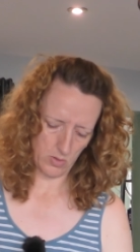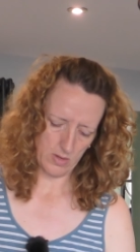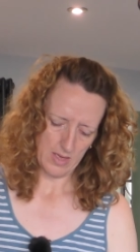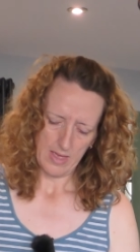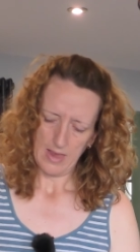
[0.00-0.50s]

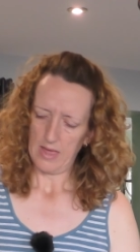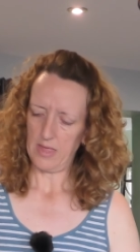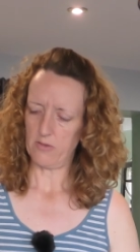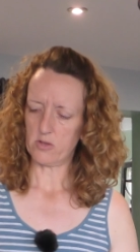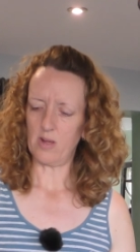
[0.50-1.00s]
And
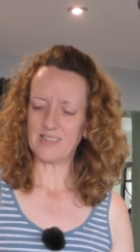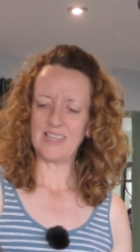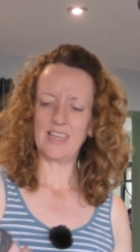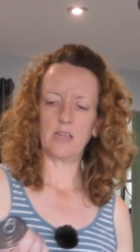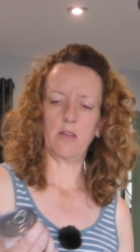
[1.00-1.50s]
then I've just got a
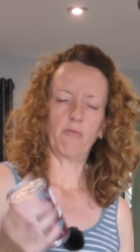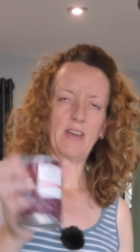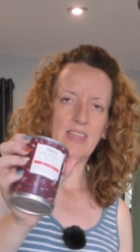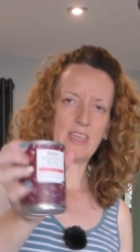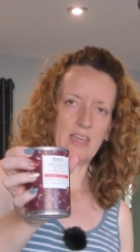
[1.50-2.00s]
tin of
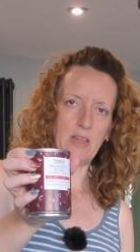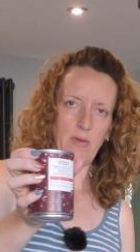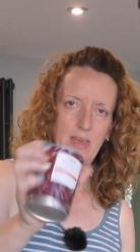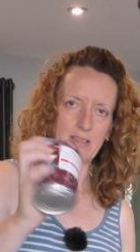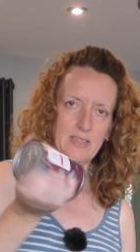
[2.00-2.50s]
red kidney
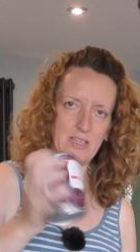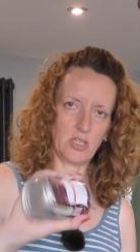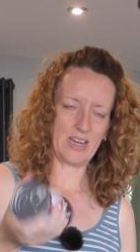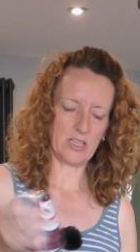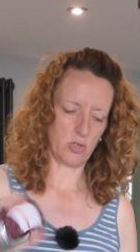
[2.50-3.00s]
beans in
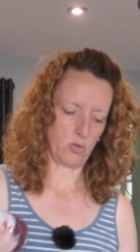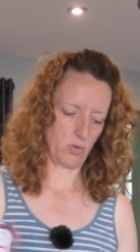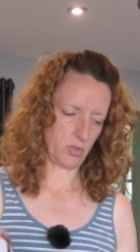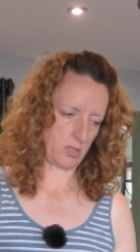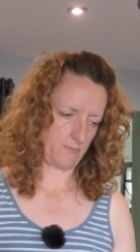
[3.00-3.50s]
chilli
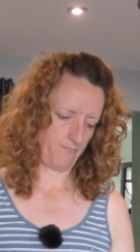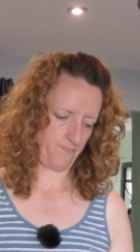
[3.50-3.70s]
sauce.